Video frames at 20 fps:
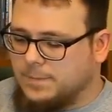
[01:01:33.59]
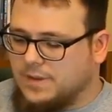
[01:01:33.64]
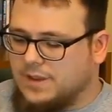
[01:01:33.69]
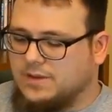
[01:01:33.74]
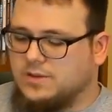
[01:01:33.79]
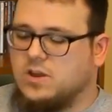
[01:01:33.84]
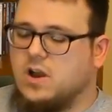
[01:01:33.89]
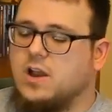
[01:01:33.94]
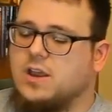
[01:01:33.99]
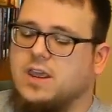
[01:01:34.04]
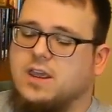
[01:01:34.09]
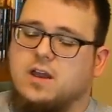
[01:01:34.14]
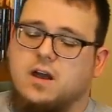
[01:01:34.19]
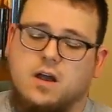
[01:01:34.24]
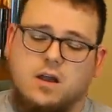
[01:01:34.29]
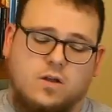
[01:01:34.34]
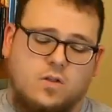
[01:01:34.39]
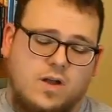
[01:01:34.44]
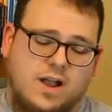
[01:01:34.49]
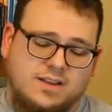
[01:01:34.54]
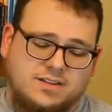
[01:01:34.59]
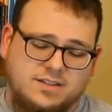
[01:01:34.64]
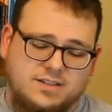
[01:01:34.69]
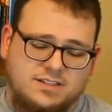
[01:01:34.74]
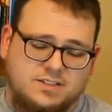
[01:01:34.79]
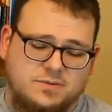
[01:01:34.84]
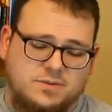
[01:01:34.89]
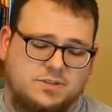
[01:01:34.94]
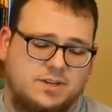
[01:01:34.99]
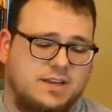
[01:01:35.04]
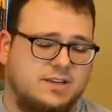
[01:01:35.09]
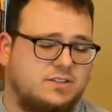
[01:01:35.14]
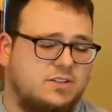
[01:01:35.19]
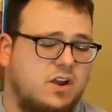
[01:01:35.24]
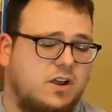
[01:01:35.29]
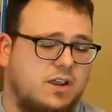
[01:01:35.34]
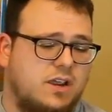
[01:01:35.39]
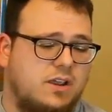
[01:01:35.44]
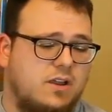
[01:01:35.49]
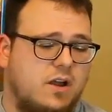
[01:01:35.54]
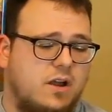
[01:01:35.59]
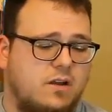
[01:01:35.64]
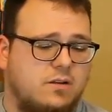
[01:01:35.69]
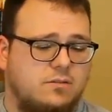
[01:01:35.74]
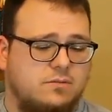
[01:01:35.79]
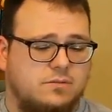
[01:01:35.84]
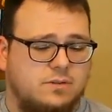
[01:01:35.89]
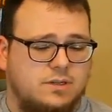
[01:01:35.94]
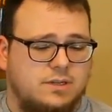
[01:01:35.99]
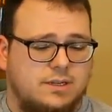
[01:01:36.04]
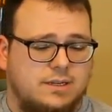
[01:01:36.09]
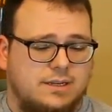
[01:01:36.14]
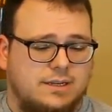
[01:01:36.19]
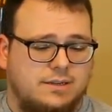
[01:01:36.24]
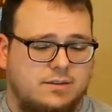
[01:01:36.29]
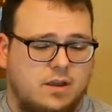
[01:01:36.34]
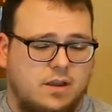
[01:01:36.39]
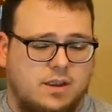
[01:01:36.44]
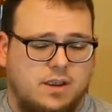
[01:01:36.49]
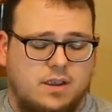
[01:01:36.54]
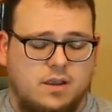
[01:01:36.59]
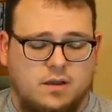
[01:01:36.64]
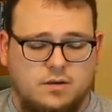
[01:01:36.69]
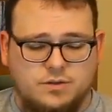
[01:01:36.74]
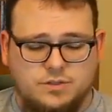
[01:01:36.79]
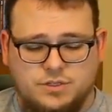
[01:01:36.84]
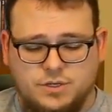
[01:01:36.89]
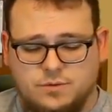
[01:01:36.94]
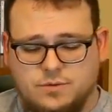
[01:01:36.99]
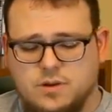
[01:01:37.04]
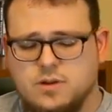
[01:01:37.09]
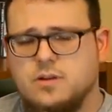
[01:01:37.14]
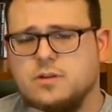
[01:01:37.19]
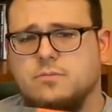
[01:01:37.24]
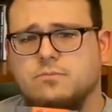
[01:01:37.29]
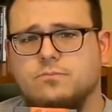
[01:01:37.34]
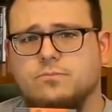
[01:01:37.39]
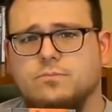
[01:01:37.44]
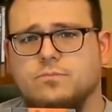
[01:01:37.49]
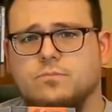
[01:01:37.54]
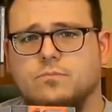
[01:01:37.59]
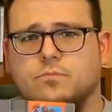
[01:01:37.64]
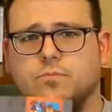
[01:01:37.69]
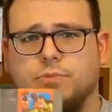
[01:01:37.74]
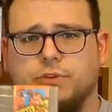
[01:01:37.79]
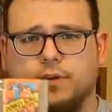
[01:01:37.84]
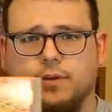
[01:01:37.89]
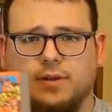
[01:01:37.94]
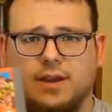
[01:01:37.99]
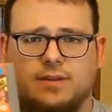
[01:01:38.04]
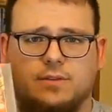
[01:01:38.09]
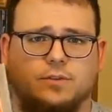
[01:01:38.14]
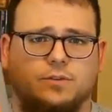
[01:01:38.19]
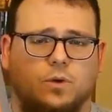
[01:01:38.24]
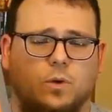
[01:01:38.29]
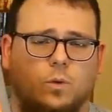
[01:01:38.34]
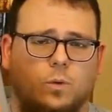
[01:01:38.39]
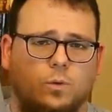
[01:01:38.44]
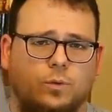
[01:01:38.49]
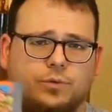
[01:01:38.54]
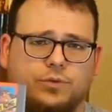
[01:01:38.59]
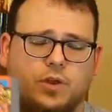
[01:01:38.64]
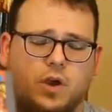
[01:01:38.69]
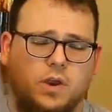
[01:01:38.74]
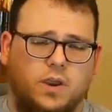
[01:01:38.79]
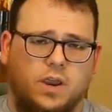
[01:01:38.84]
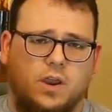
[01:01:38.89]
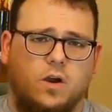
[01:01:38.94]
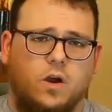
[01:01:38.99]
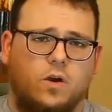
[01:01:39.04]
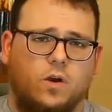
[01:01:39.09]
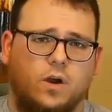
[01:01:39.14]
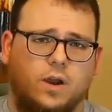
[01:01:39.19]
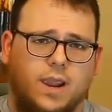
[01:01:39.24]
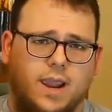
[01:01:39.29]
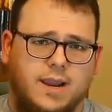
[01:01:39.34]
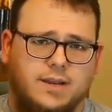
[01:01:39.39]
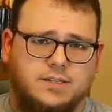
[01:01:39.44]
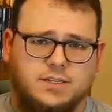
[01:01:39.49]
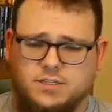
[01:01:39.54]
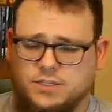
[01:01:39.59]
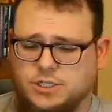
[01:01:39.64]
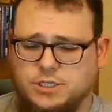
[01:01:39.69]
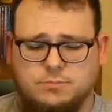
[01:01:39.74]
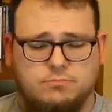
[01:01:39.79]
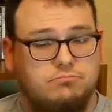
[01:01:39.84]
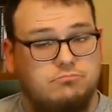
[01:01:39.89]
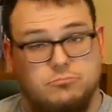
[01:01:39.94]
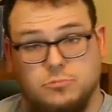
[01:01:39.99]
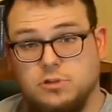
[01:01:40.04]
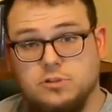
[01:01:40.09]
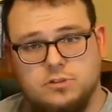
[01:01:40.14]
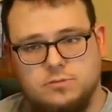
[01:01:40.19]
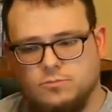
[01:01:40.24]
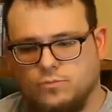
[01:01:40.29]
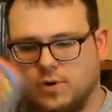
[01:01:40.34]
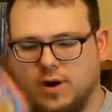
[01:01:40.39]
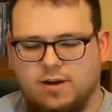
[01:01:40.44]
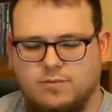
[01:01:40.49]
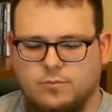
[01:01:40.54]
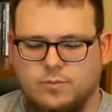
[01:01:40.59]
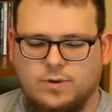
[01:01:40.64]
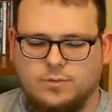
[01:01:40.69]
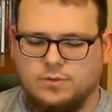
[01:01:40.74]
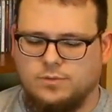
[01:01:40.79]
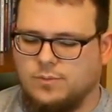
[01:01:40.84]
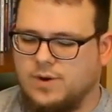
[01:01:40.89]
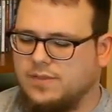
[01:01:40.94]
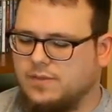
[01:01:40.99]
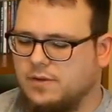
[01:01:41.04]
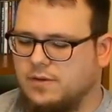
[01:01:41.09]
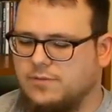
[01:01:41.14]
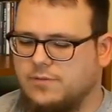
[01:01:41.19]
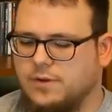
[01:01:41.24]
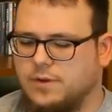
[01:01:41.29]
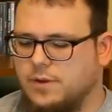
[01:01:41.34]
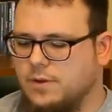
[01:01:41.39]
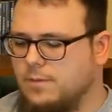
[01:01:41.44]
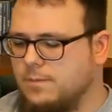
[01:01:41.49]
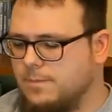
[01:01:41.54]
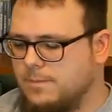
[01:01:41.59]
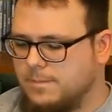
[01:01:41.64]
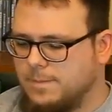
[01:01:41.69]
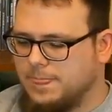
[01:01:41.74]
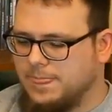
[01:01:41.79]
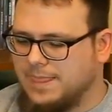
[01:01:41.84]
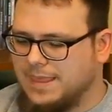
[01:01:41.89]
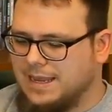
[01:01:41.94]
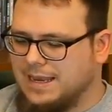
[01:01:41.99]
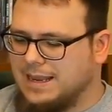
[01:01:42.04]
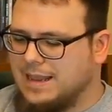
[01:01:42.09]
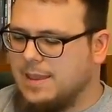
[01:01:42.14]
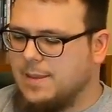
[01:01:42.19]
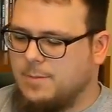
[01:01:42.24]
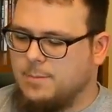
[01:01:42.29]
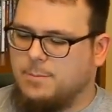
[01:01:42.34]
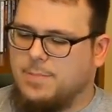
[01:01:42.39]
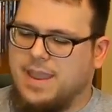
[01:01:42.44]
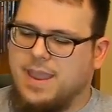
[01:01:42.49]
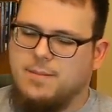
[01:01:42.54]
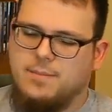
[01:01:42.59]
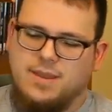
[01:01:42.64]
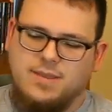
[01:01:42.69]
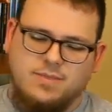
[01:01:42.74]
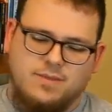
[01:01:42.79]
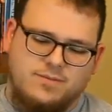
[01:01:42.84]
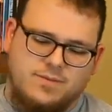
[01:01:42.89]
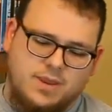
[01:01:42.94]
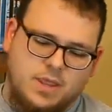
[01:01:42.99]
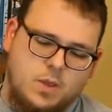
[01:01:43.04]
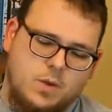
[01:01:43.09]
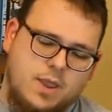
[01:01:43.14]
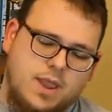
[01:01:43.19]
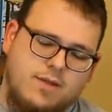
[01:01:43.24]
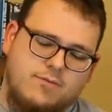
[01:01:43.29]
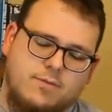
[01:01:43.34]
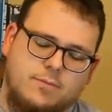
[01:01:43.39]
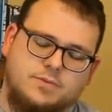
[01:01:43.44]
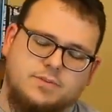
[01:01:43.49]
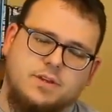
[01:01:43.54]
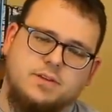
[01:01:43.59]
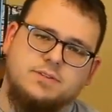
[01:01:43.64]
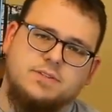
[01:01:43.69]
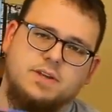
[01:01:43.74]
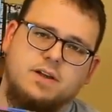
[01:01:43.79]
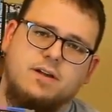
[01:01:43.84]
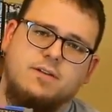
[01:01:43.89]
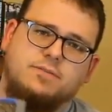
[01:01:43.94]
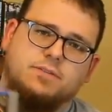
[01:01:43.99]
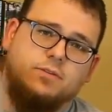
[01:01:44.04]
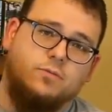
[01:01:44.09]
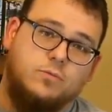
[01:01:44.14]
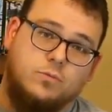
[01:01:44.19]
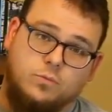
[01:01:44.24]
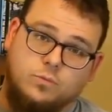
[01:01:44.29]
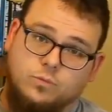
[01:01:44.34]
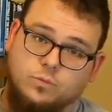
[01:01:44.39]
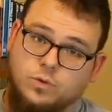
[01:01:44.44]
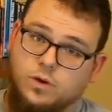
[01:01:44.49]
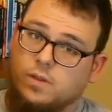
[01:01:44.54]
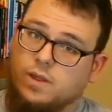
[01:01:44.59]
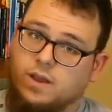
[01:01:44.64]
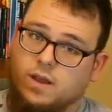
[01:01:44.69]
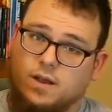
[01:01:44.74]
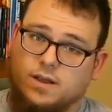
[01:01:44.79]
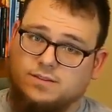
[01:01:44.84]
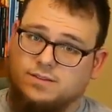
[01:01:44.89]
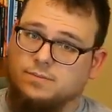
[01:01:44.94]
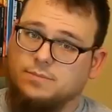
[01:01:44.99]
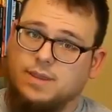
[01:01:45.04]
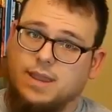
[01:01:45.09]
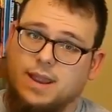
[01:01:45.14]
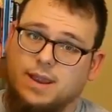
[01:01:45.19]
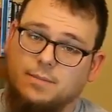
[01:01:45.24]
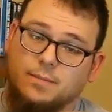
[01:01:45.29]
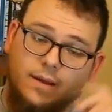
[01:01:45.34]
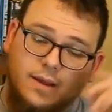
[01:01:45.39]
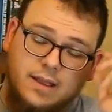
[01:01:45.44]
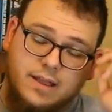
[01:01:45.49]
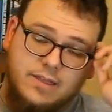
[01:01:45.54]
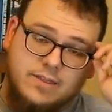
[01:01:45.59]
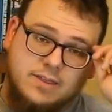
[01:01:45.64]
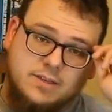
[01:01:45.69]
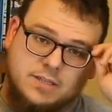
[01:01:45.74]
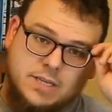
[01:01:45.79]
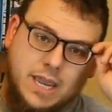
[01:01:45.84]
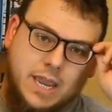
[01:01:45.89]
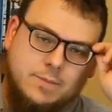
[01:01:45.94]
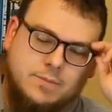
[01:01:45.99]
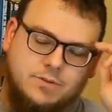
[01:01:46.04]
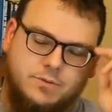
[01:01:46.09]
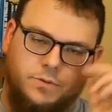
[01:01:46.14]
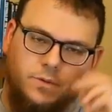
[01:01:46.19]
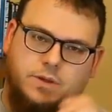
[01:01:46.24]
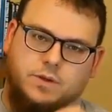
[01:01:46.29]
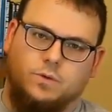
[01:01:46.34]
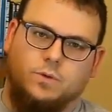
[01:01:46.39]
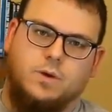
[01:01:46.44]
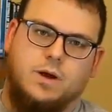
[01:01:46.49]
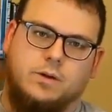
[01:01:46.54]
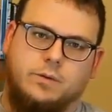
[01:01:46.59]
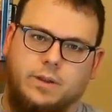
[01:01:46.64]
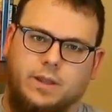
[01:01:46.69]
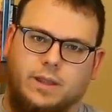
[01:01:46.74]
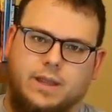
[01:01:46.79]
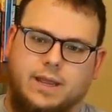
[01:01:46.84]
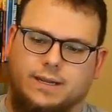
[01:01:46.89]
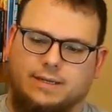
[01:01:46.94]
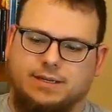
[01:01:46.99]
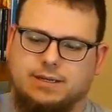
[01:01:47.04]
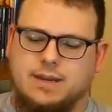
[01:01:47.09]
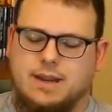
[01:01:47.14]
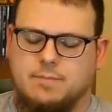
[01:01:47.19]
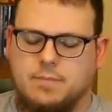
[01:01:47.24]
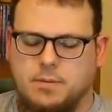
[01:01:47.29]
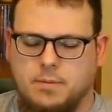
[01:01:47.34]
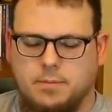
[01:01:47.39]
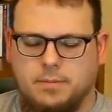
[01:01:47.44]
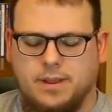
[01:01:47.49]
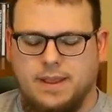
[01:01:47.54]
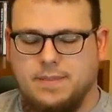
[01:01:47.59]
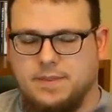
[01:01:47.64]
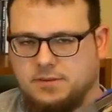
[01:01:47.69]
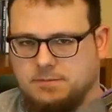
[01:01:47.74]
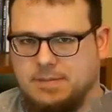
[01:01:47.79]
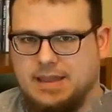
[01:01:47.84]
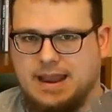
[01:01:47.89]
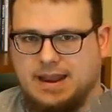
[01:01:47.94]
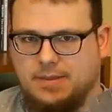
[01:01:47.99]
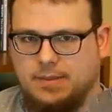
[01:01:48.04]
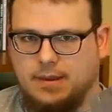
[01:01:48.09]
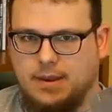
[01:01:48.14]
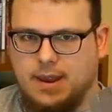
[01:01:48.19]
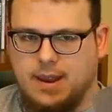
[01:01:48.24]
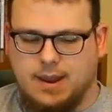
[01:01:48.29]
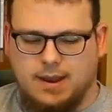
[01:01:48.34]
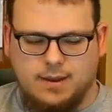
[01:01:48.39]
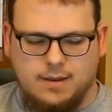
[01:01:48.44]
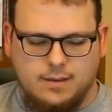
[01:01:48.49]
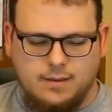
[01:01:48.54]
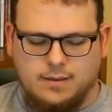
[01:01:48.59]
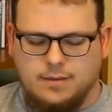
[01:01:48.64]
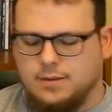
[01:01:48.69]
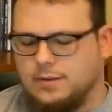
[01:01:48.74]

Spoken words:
Got Donkey Kong Classics, which has Donkey Kong Jr. You like those old Donkey Kong arcades? This is right there for you. Batman the video game from Sunsoft, really awesome game. This game is really cool. I really liked it. I remember playing this back in the day.